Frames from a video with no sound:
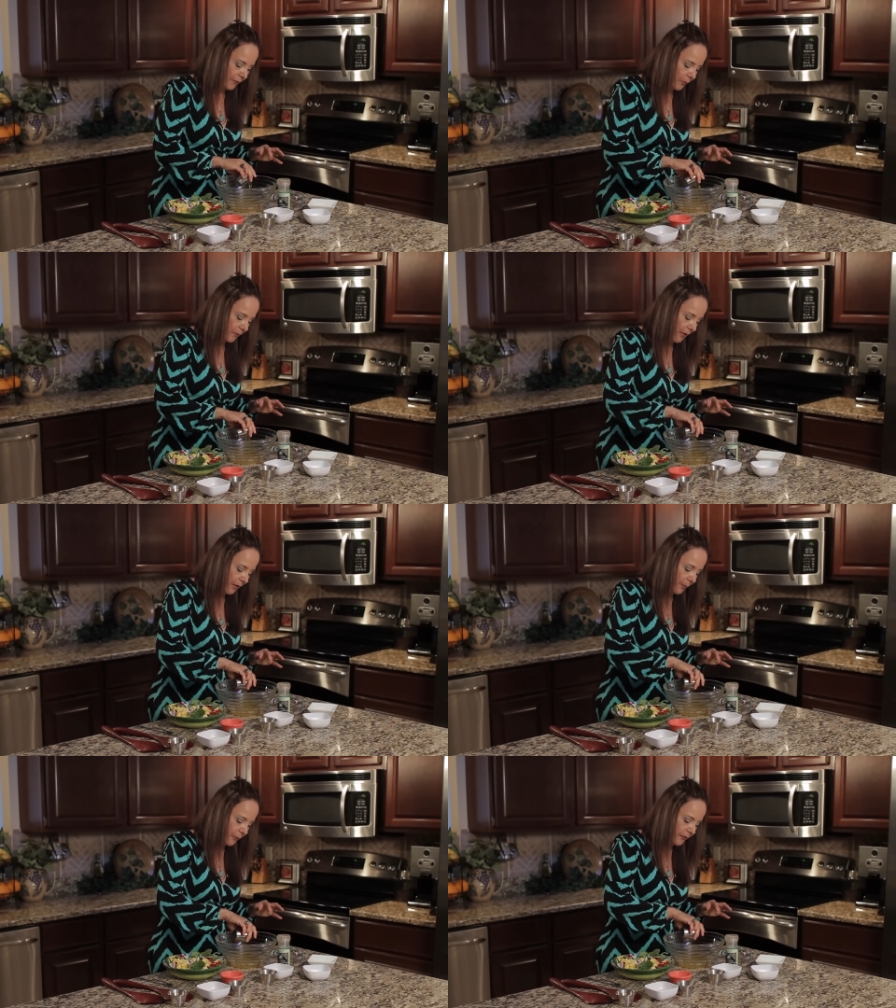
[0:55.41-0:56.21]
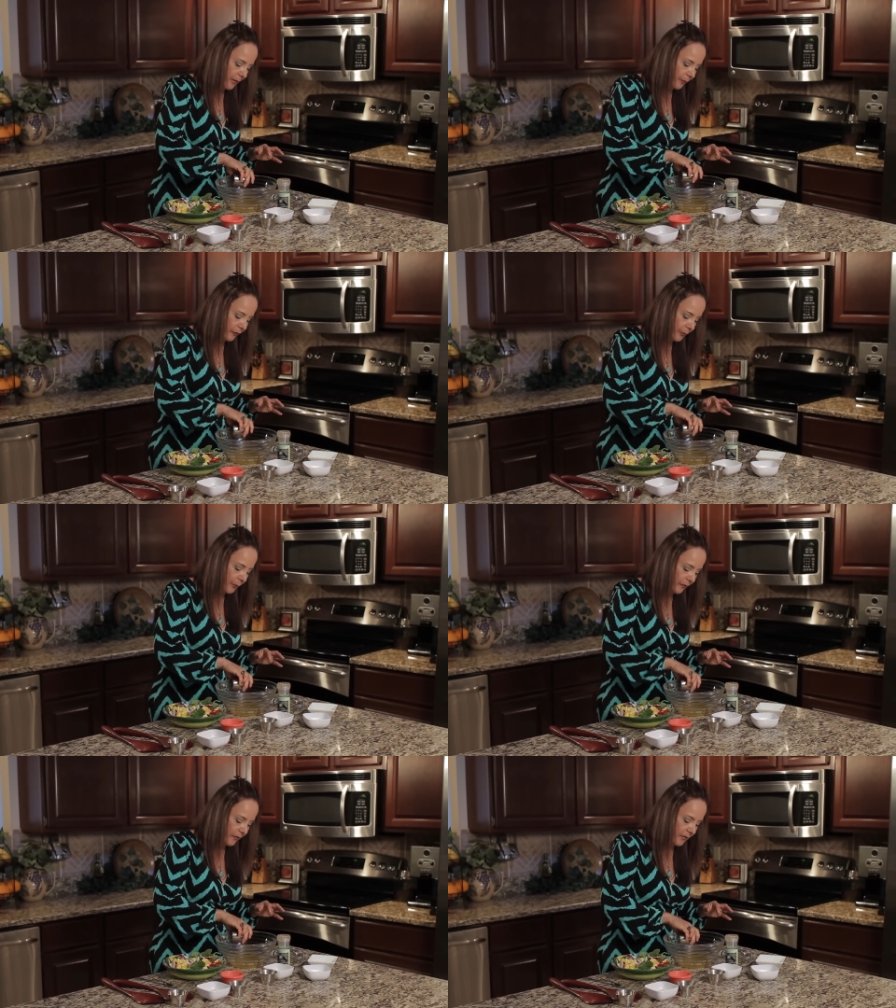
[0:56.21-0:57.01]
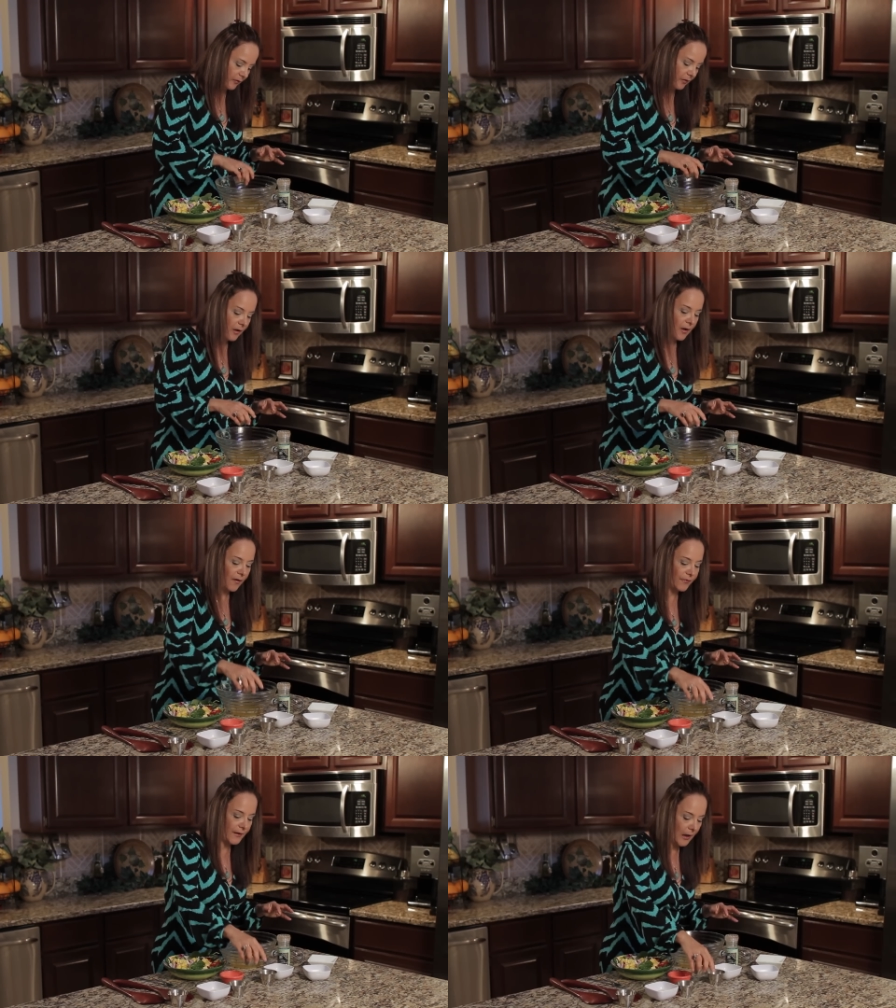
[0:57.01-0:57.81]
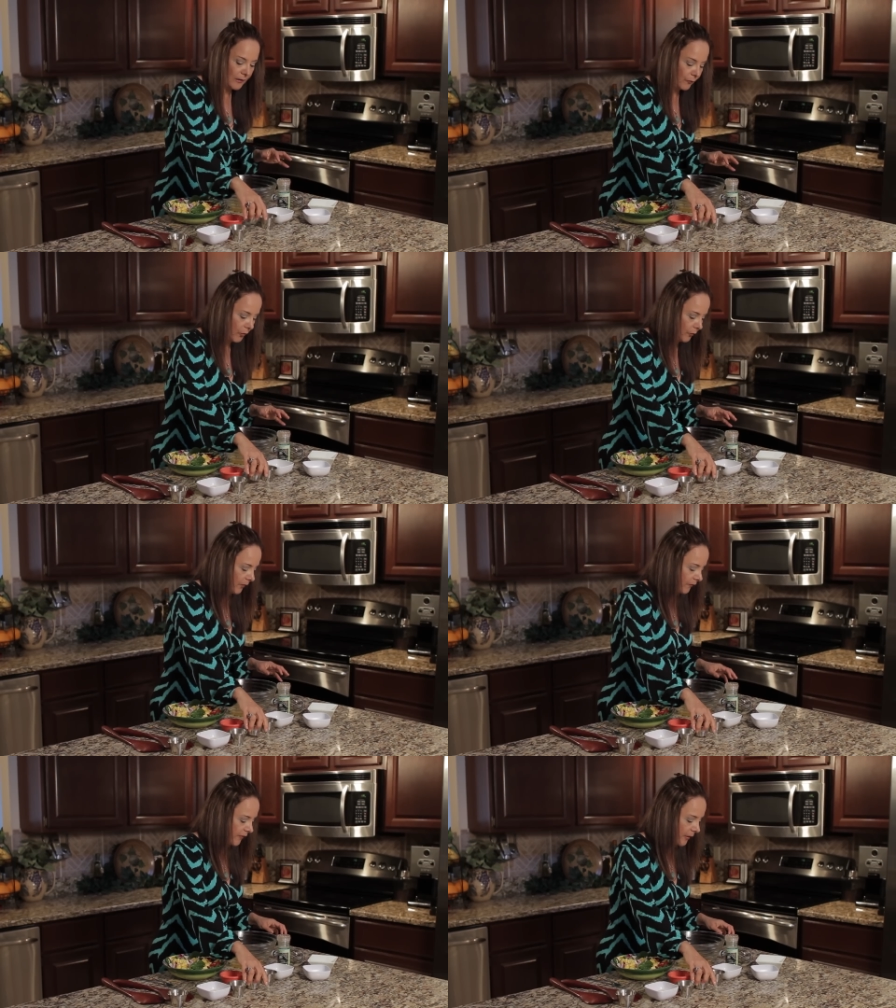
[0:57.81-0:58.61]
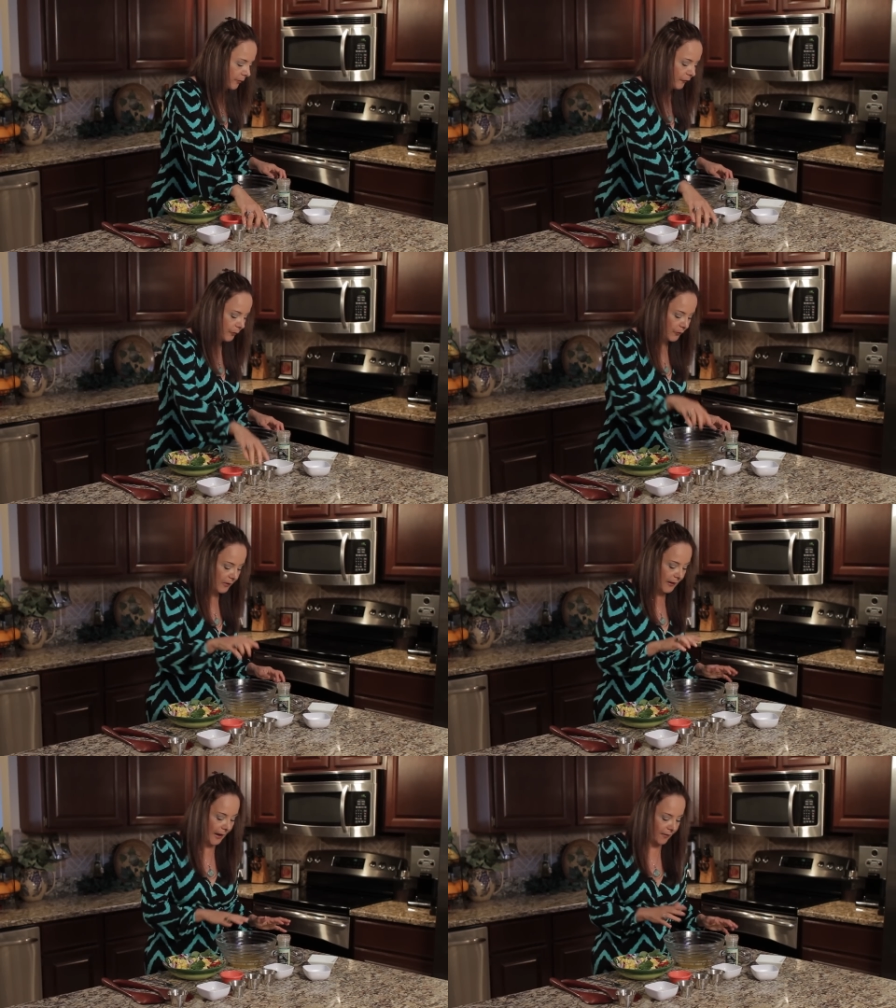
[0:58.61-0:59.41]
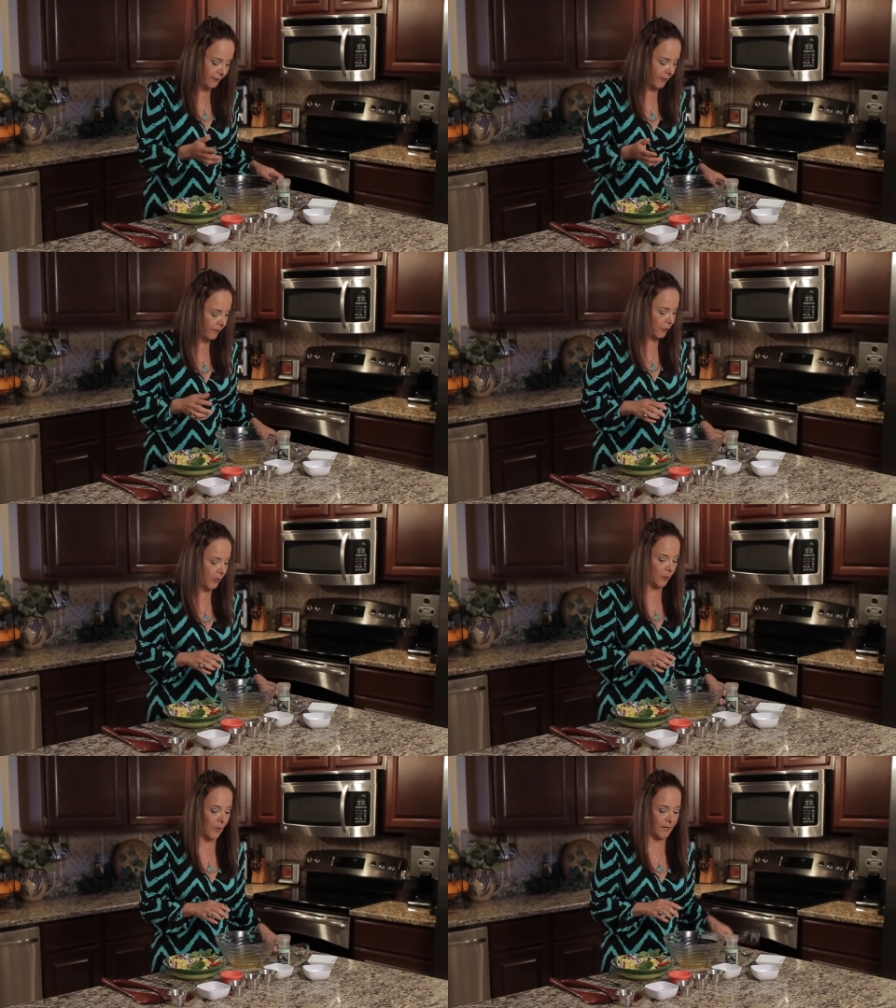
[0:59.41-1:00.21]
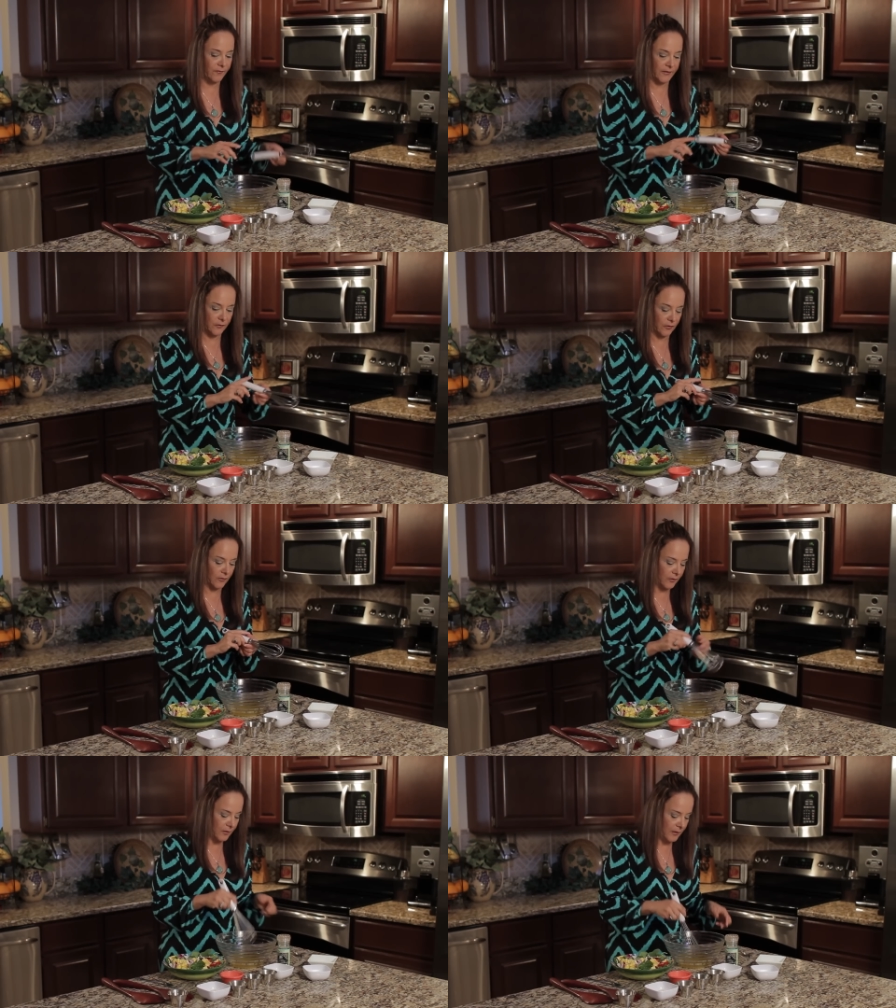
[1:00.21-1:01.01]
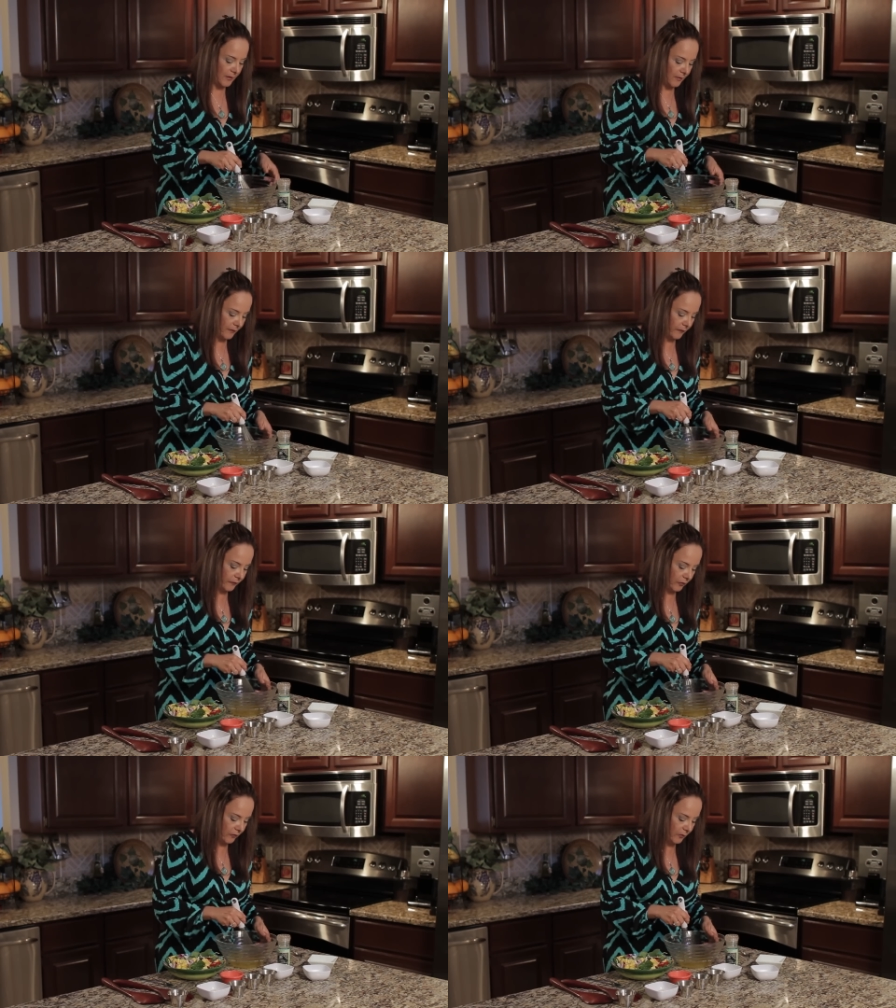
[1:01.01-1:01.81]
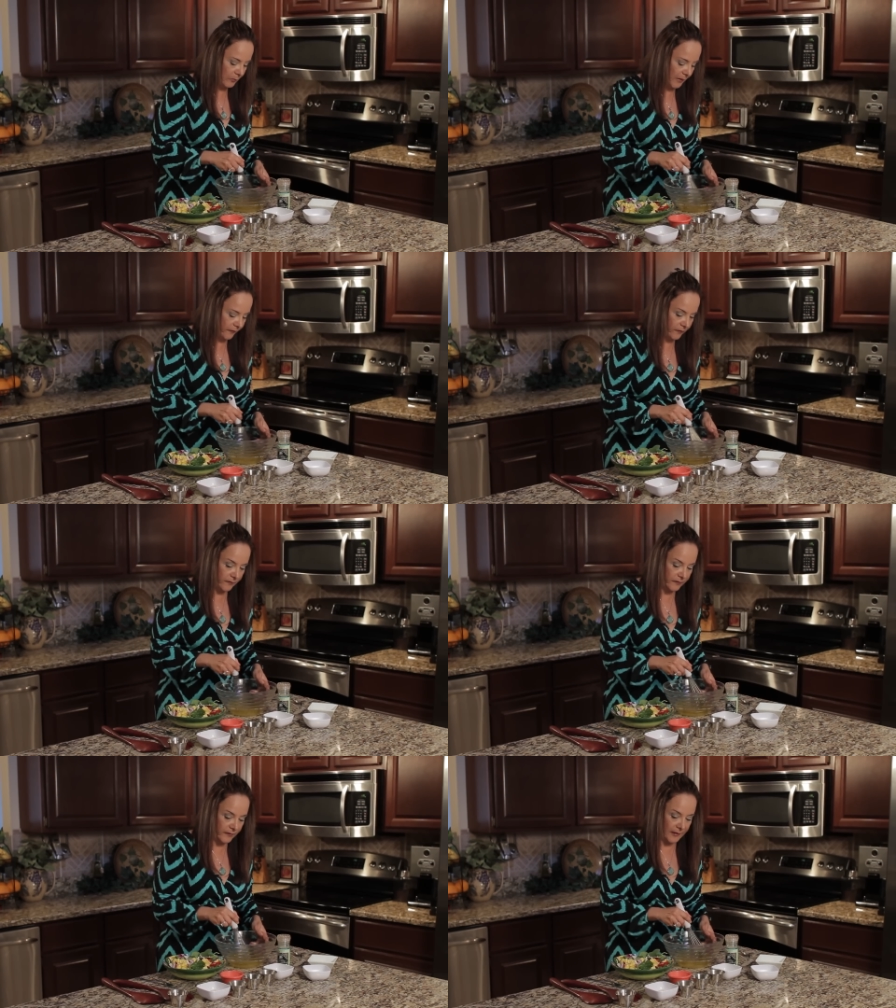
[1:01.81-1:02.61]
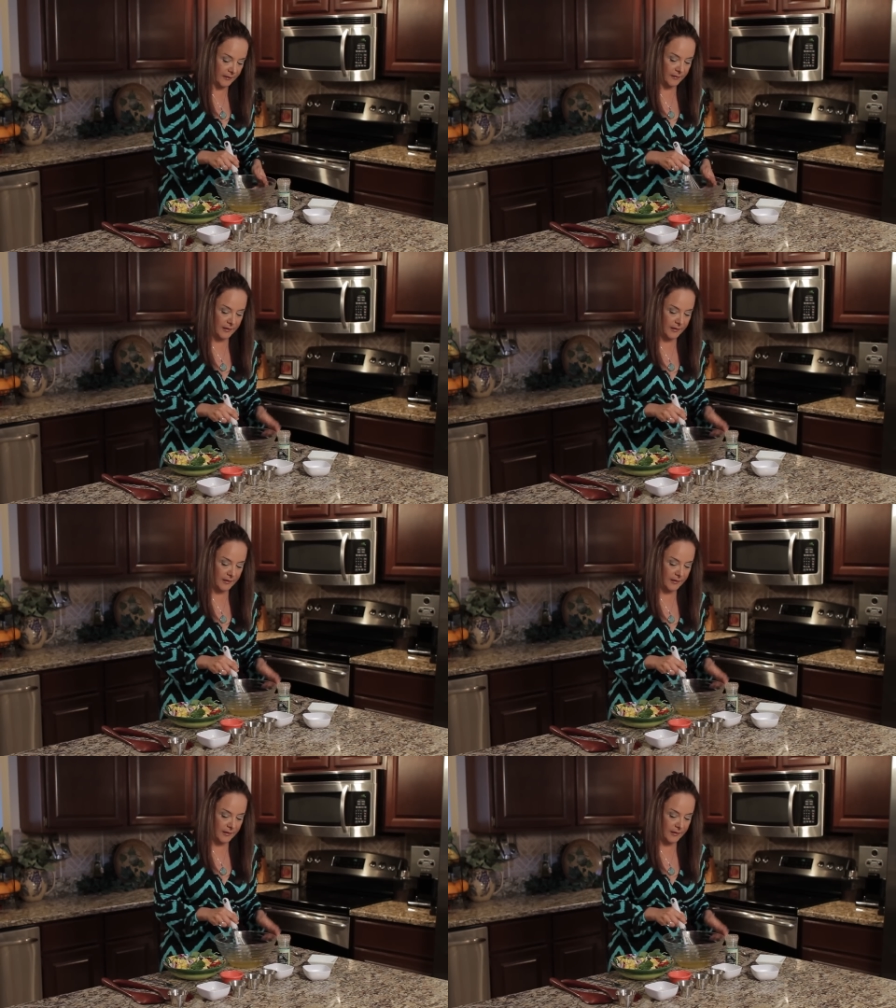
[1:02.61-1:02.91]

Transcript: And we've got a couple tablespoons here of the olive oil. We have 1.5 tablespoons of the red wine vinegar. Let's start to mix this in.